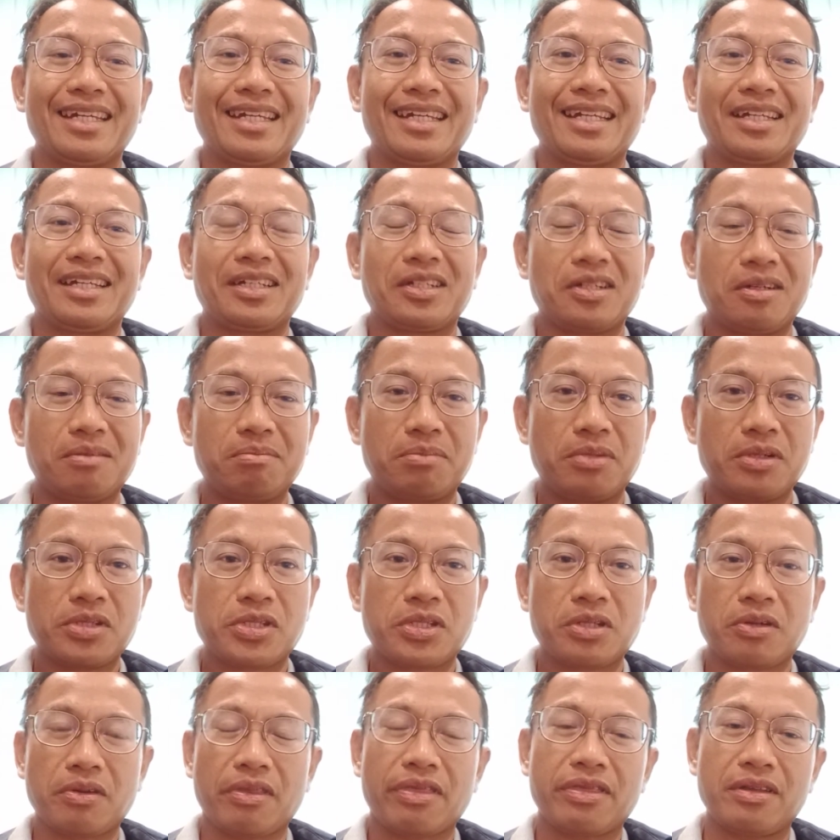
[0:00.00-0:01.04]
compose
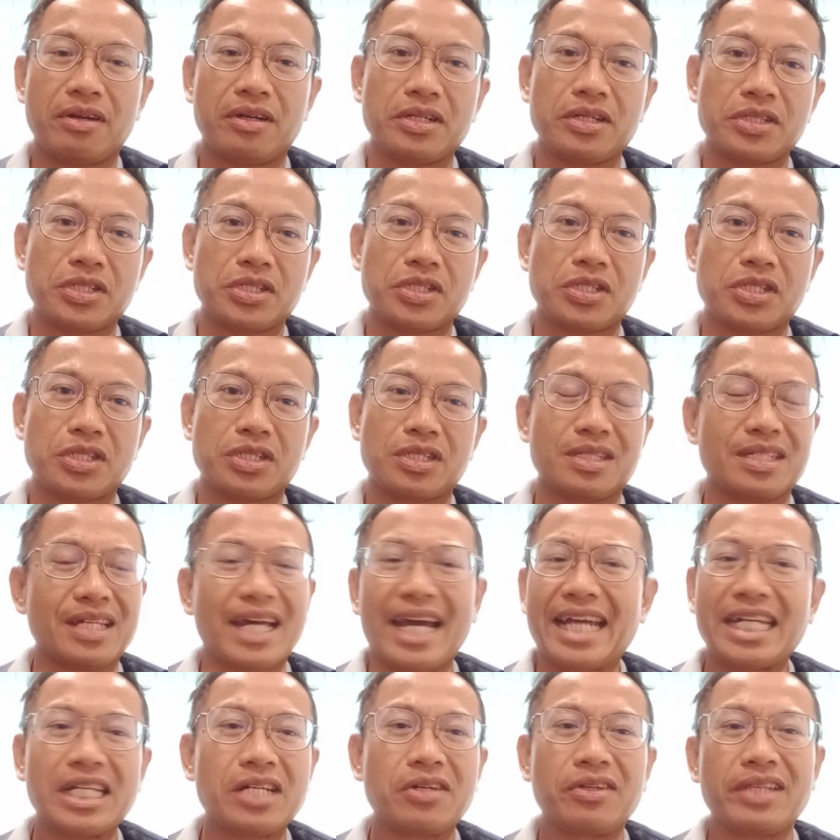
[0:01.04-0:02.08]
your thoughts.
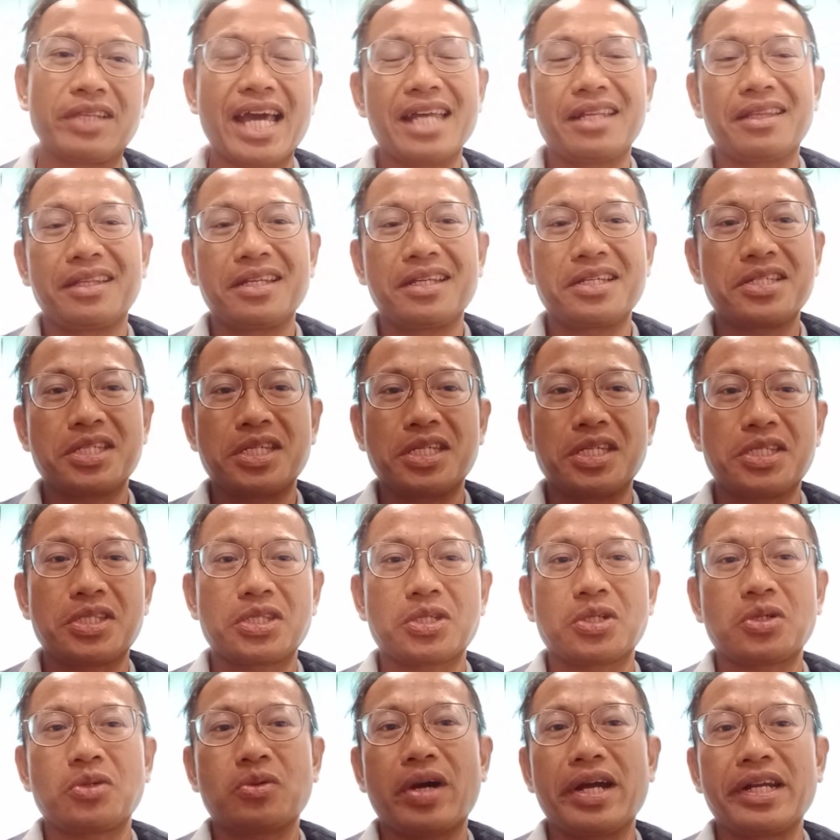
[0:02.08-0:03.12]
I know that this is
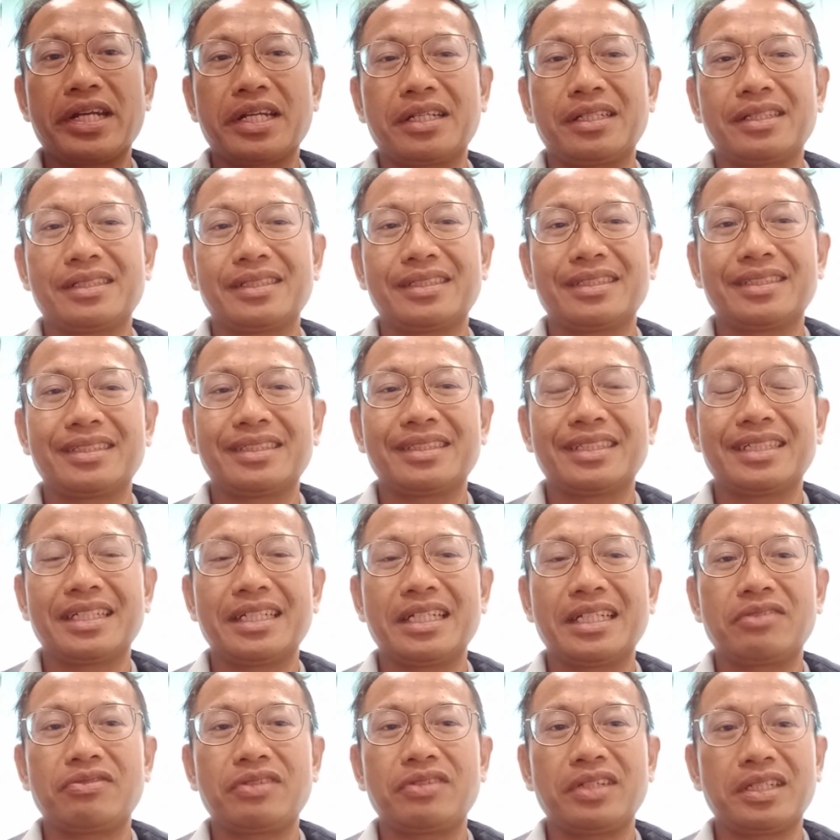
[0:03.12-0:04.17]
quite
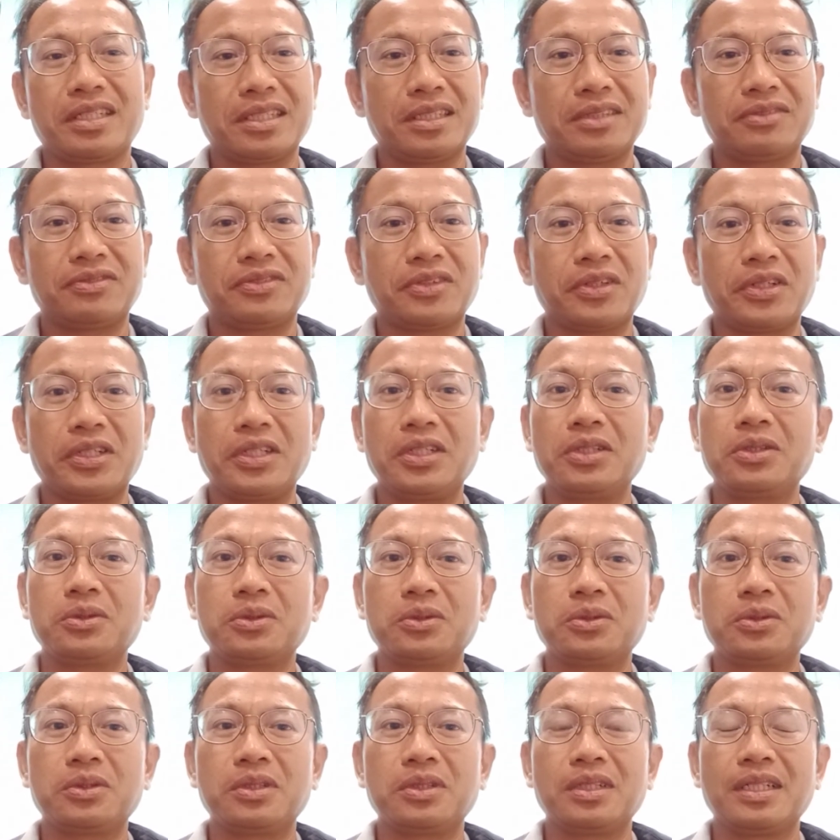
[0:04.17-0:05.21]
difficult for
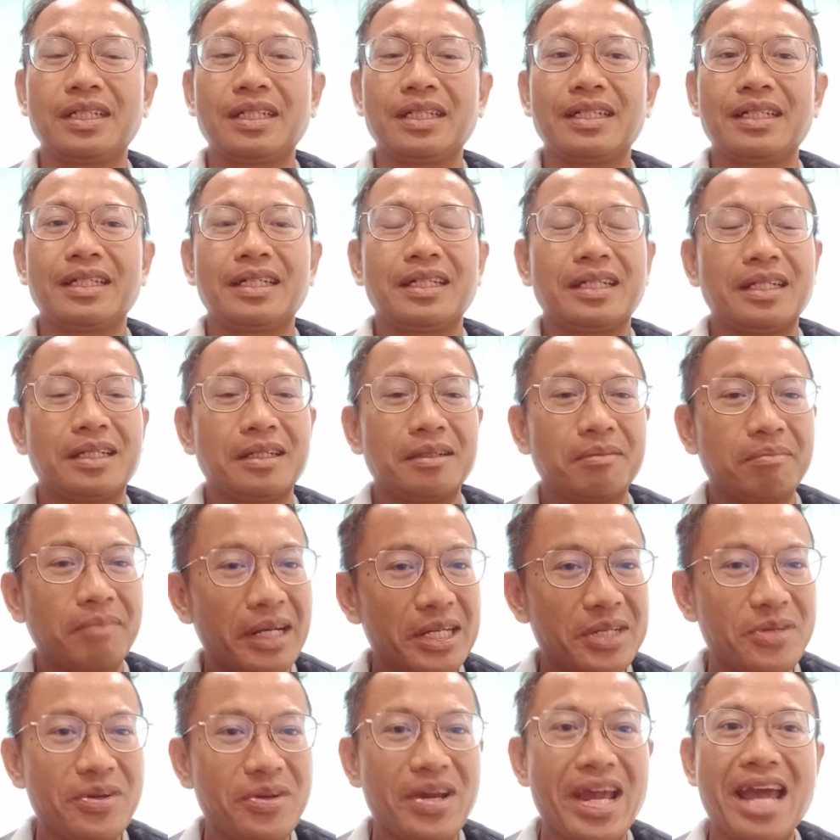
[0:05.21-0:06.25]
you, but
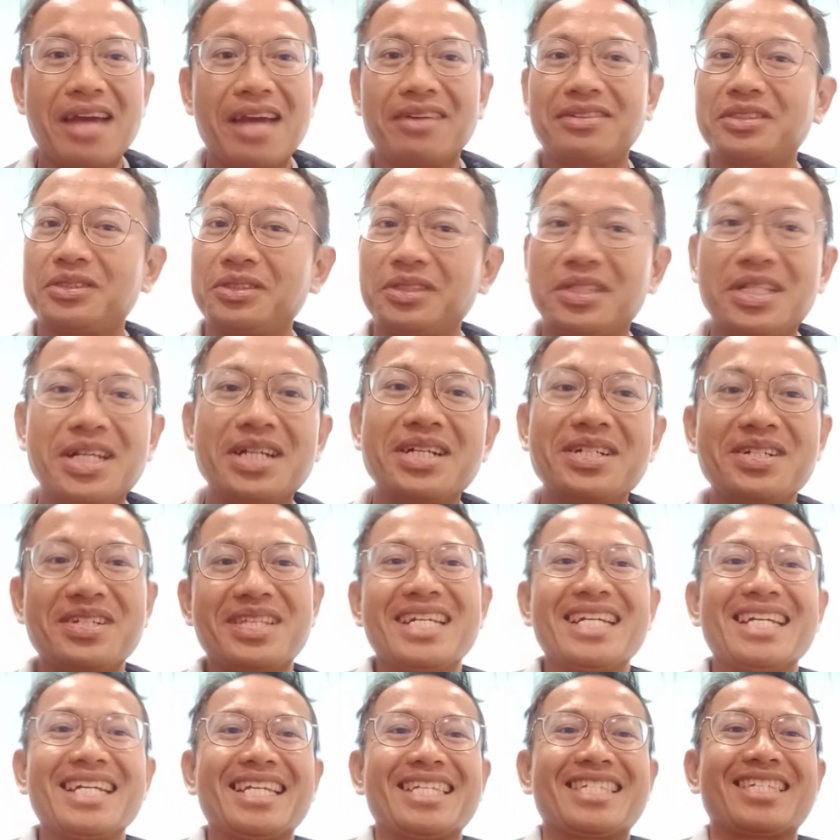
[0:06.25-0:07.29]
you have to do
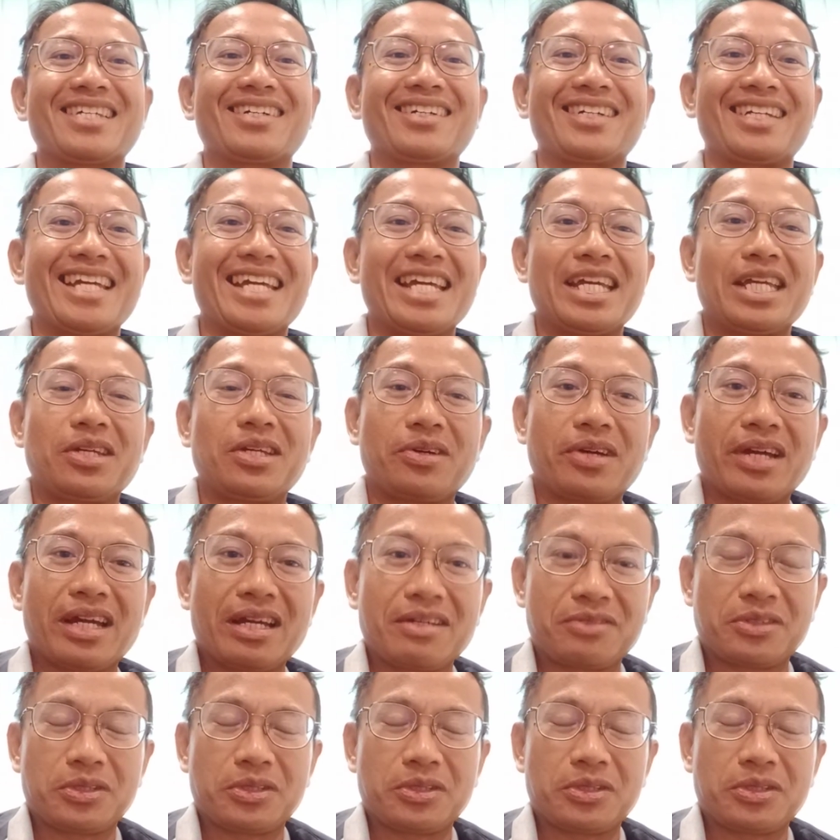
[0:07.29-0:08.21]
this. Okay, you have to